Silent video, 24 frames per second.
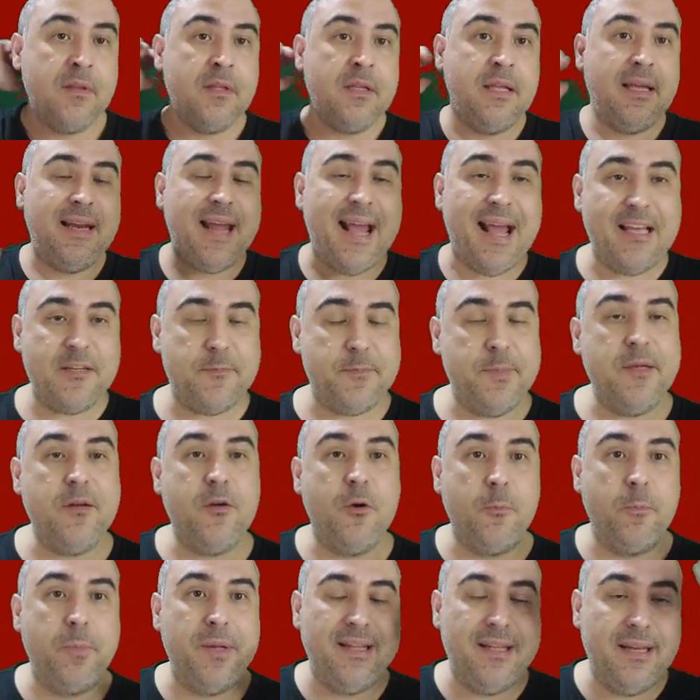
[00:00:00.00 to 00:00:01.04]
It has been
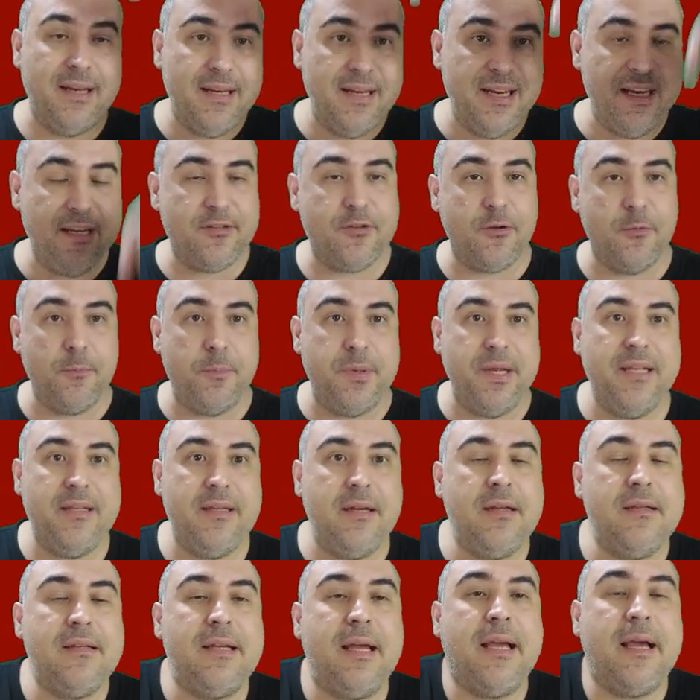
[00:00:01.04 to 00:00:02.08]
completed, it is
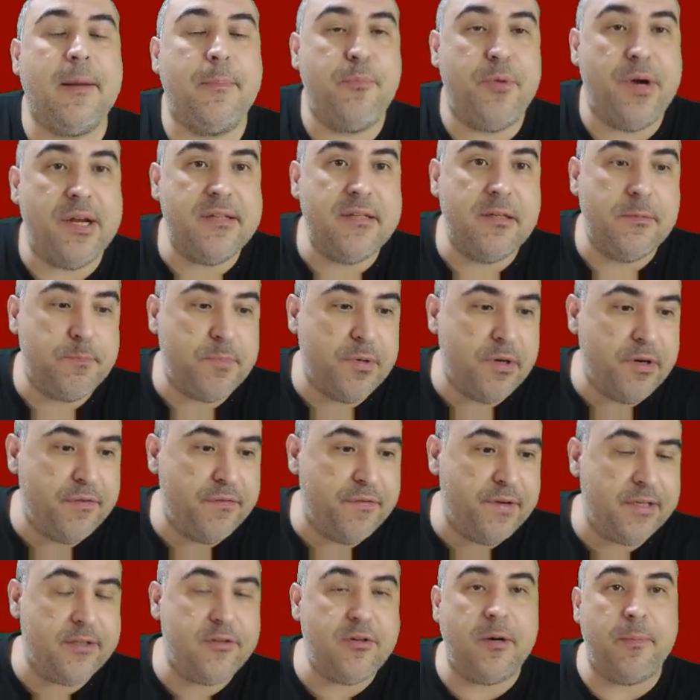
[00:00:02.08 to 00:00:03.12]
completed like a present
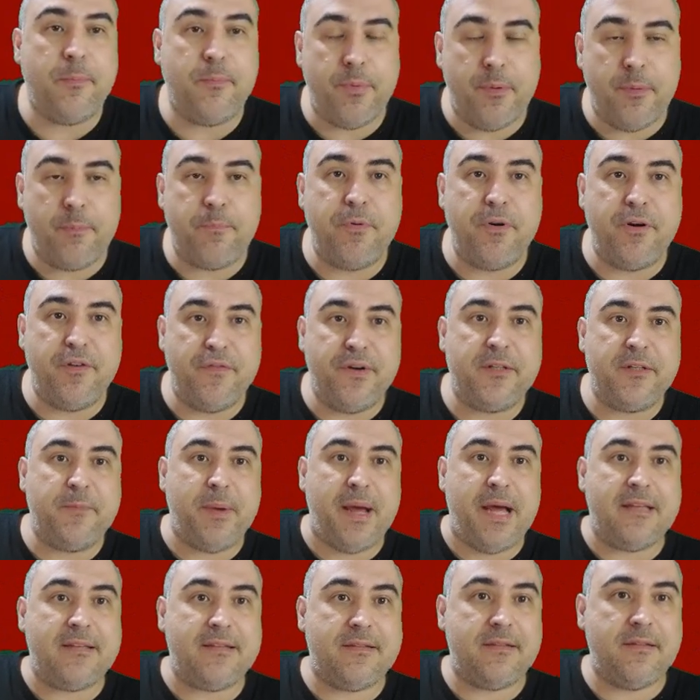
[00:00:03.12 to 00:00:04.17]
perfect or perfect
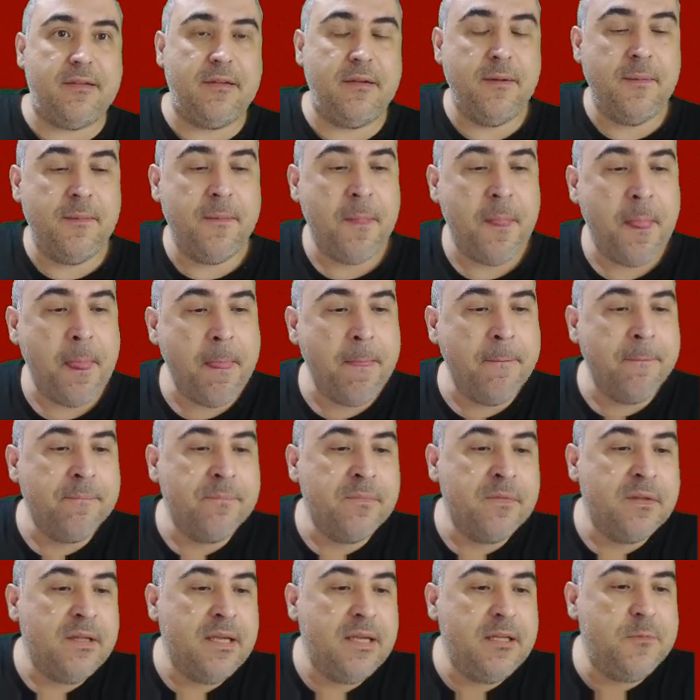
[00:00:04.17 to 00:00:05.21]
past.
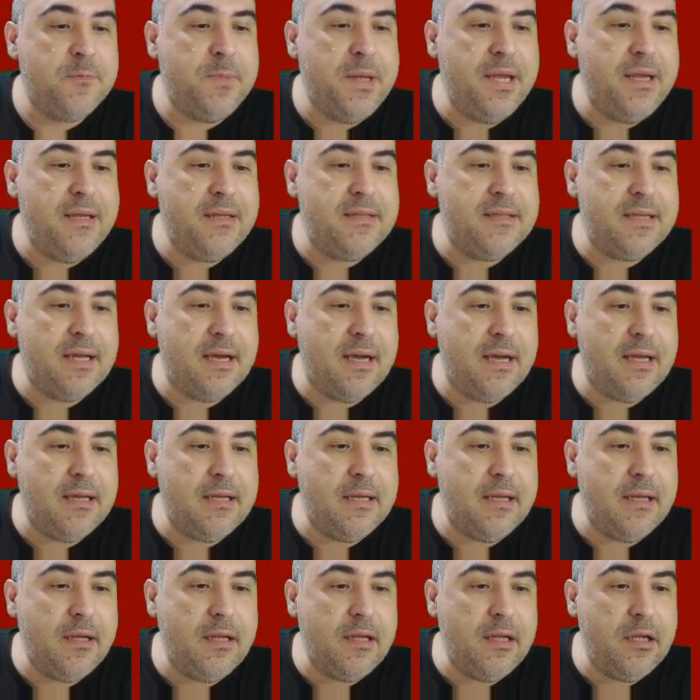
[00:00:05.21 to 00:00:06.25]
It means
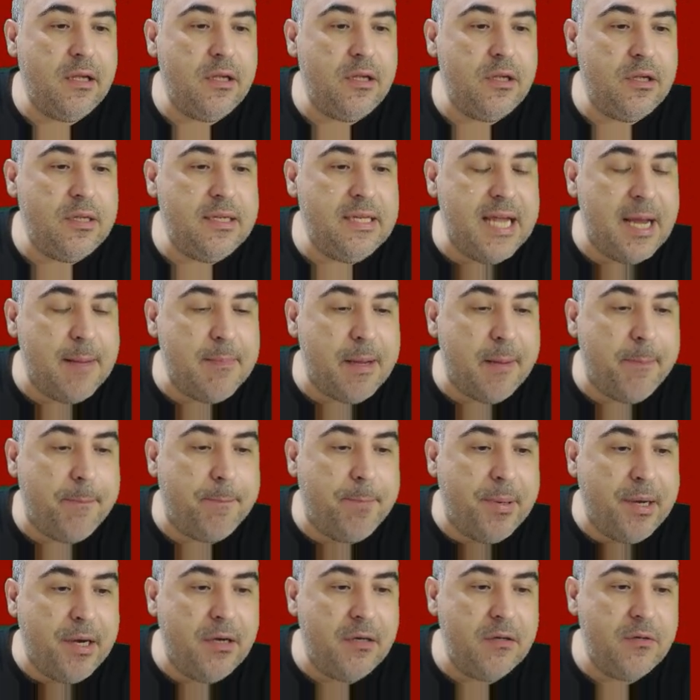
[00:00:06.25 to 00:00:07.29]
yamapa
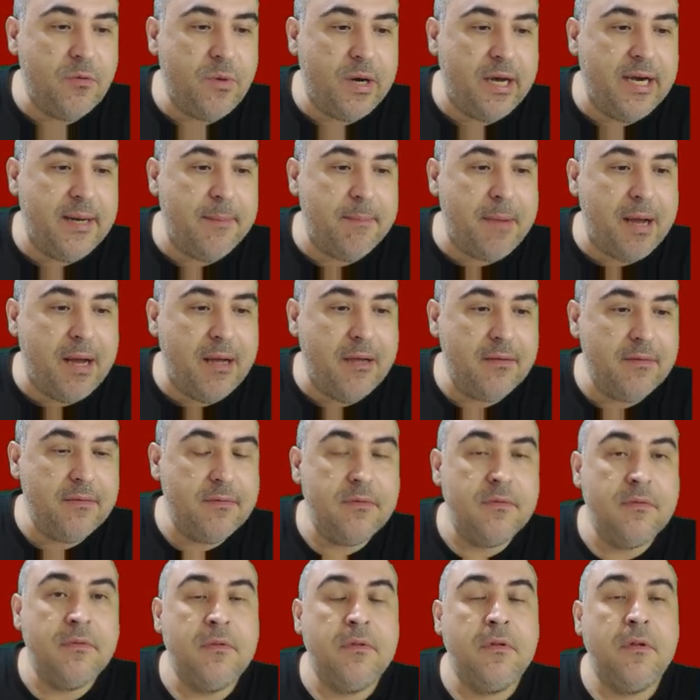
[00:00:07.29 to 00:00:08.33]
warema,
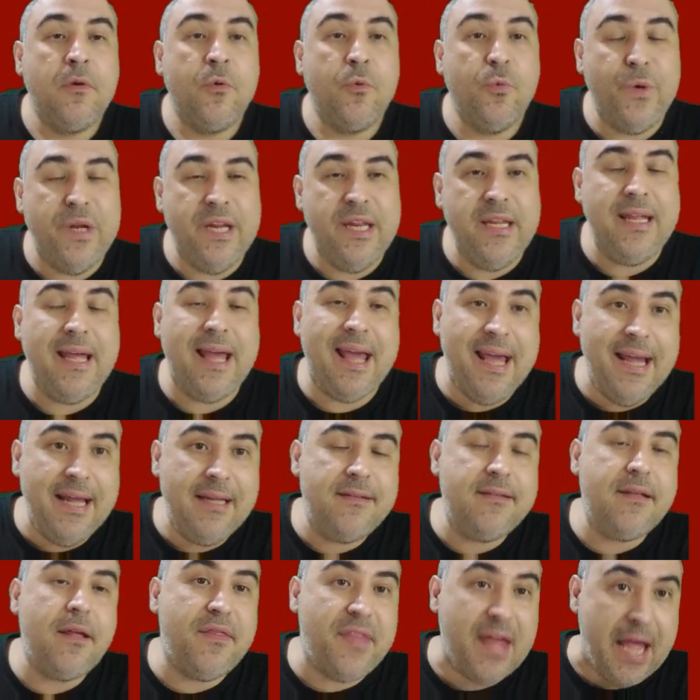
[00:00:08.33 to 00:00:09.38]
we
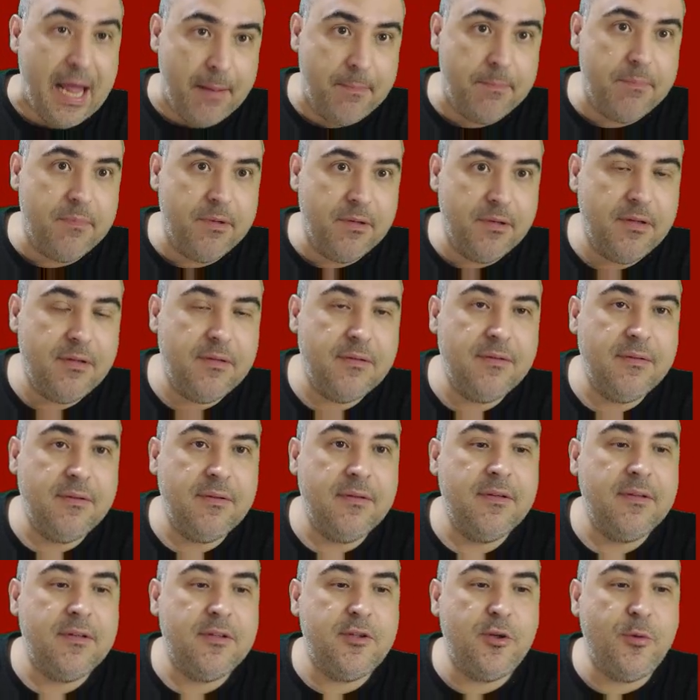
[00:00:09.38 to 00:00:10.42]
ate them.
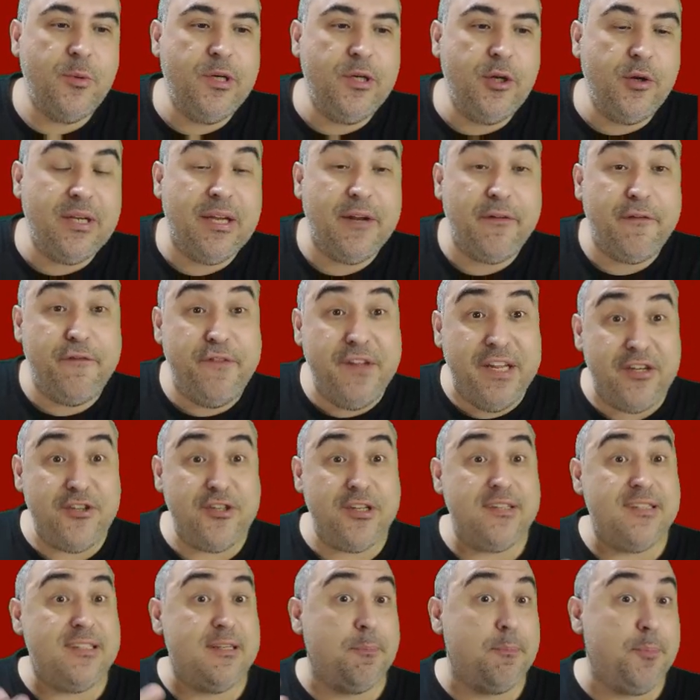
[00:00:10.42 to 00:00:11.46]
So we know that fish
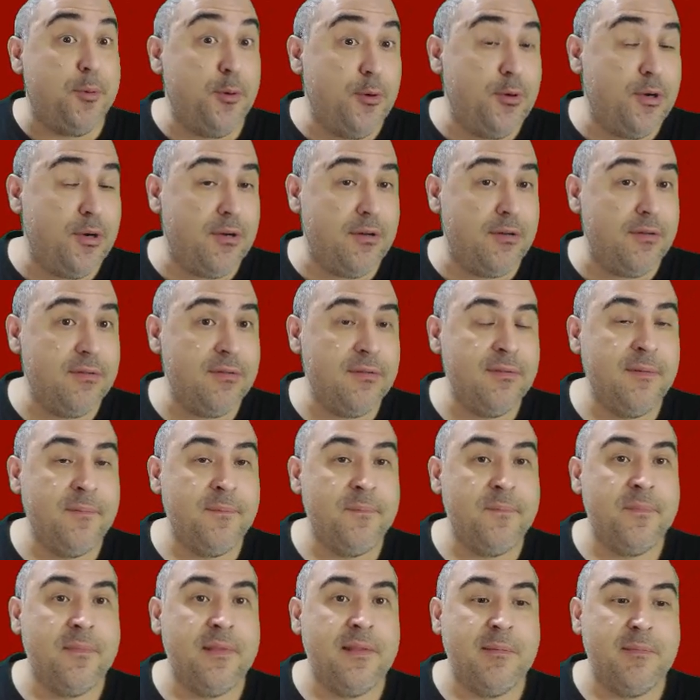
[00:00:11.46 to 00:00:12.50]
is the plural
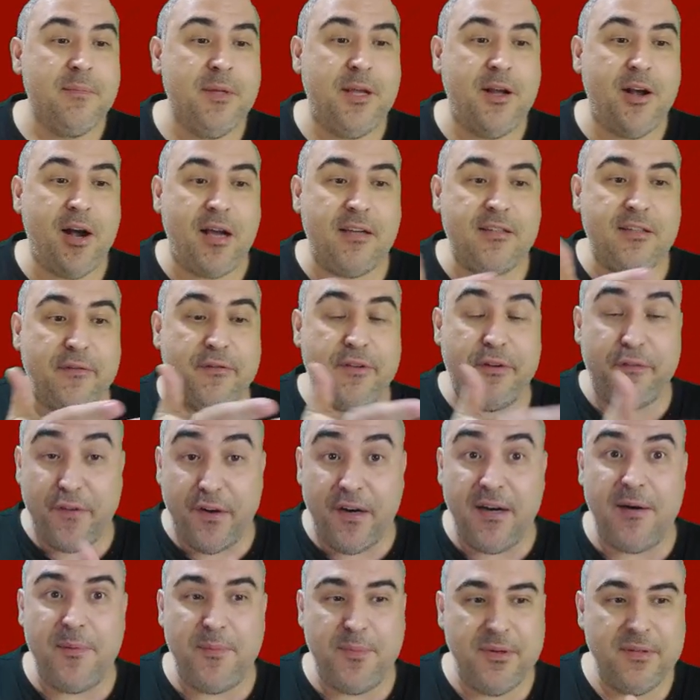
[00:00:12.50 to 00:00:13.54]
because of the
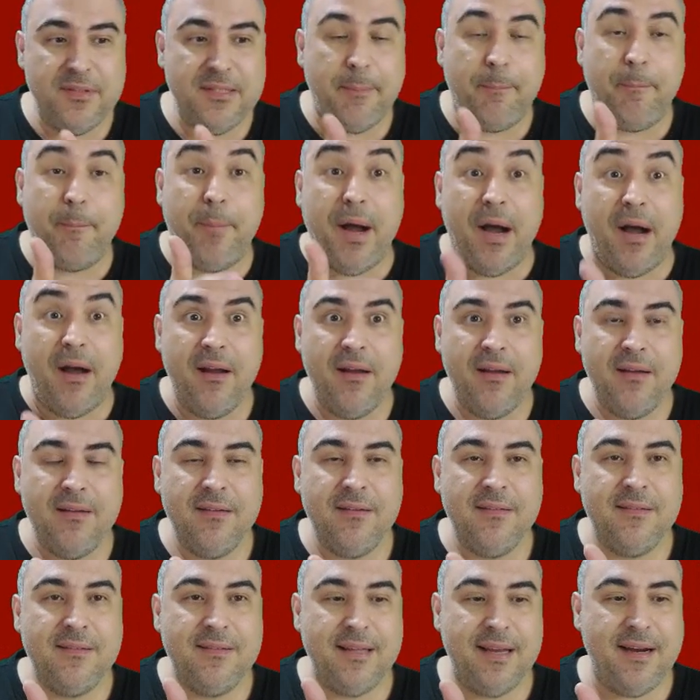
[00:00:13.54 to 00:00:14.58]
verb, the p
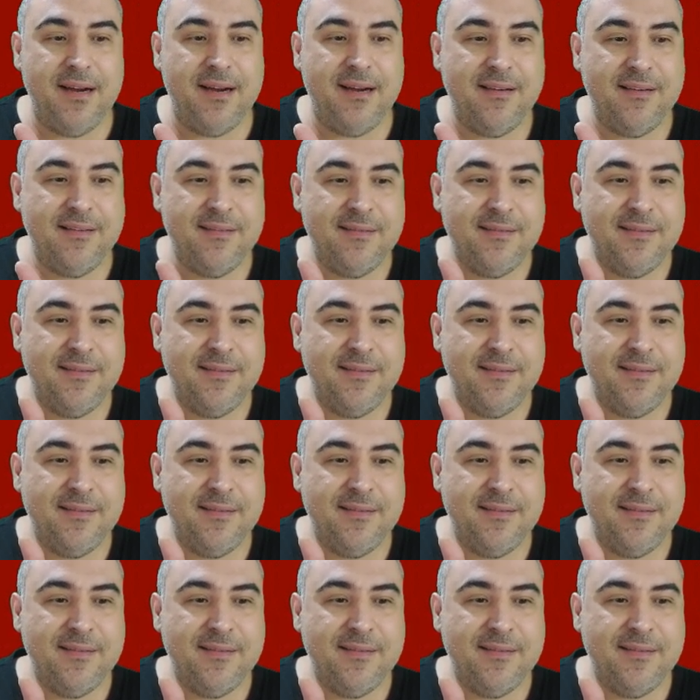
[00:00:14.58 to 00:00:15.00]
there.